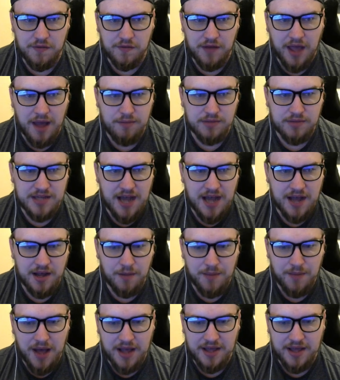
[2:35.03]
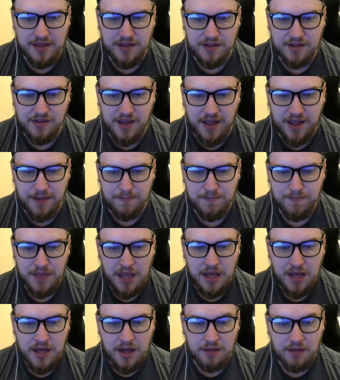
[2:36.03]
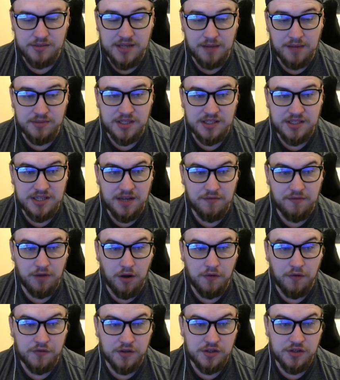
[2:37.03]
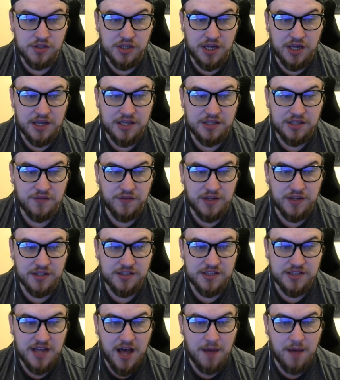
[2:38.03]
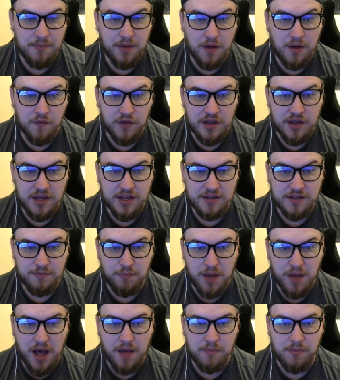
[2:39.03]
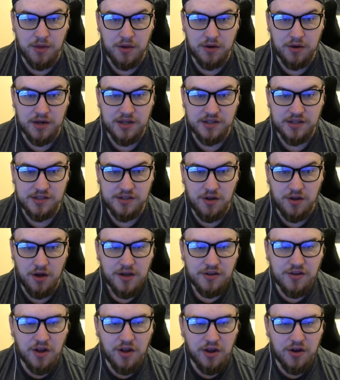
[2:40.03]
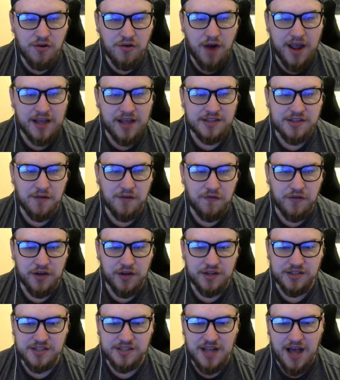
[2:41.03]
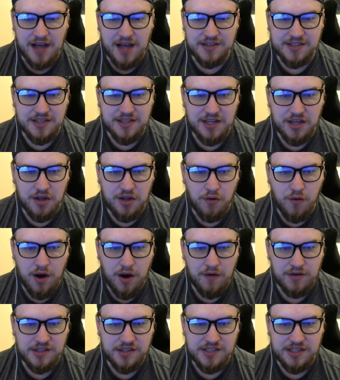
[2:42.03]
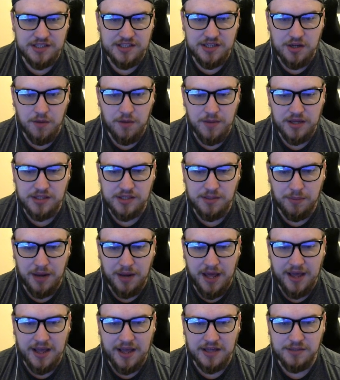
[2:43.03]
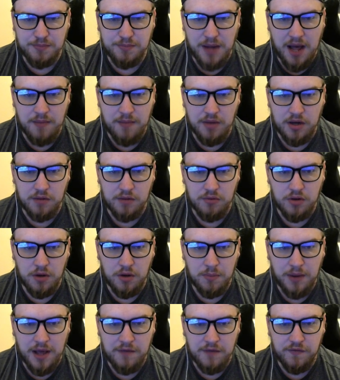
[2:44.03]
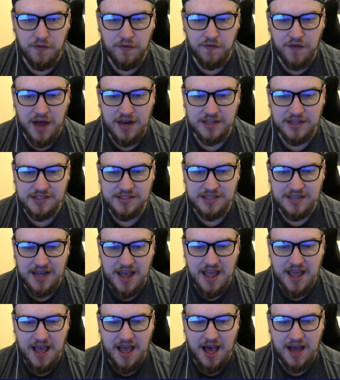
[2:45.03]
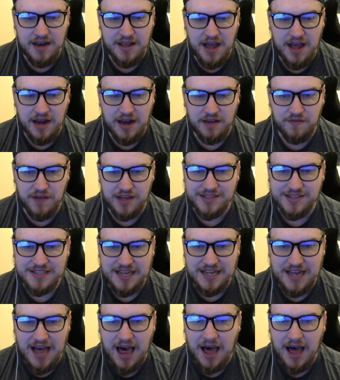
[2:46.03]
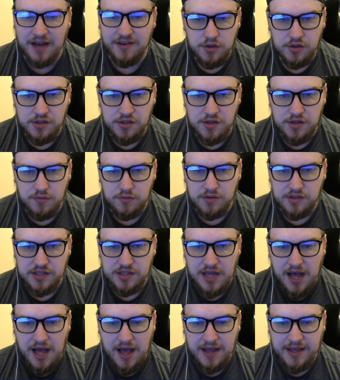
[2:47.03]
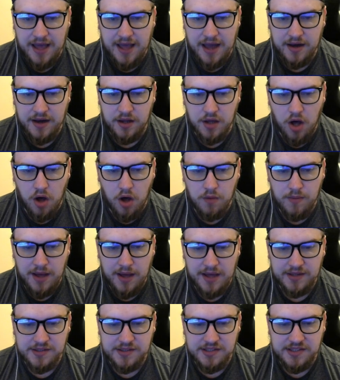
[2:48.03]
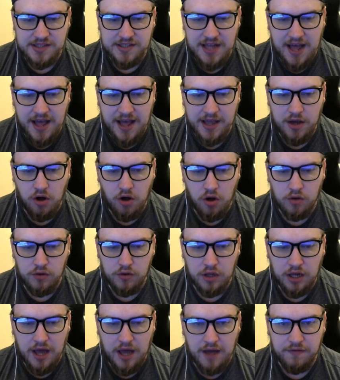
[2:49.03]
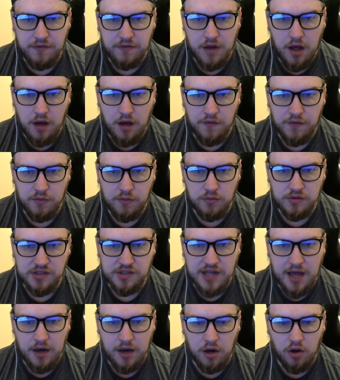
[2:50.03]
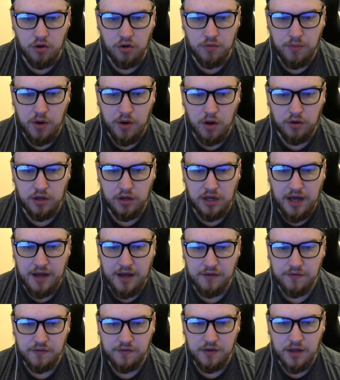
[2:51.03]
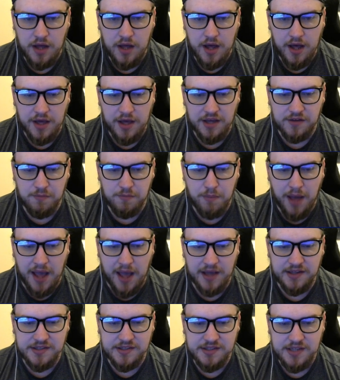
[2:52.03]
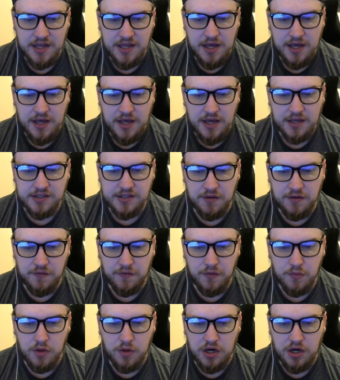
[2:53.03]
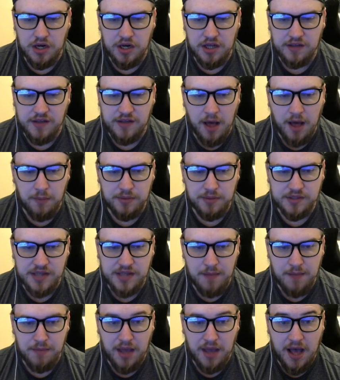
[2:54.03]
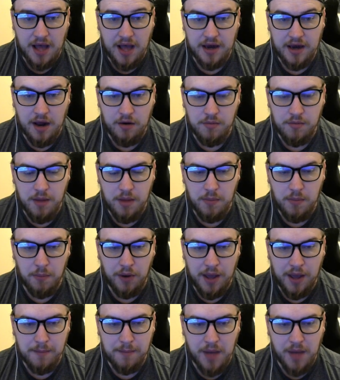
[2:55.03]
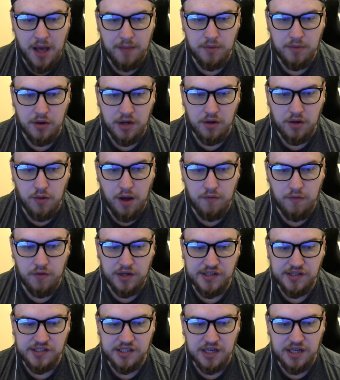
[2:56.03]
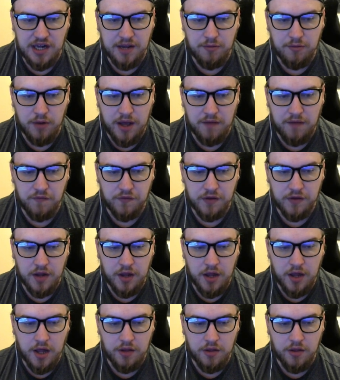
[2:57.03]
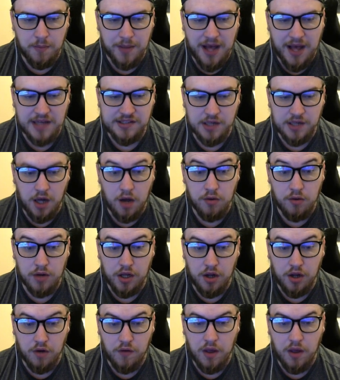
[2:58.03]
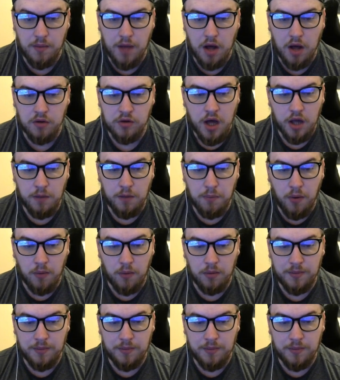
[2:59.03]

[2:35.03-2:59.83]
game. Daka back in the team. I'm tempted to give Loftus-Cheek his first start, but I think against Bayern Munich, it's not the greatest of first starts in your career, is it, to come in to play against Bayern Munich? We're going to play Fofana today and Yannick Vestergaard. Justin will start again. Gomez starting on the left now. I think we'll start Lookman on the left. His pace is something we're going to need to help us get in behind. I remember playing Bayern Munich quite recently with the Barcelona career mode. And the problem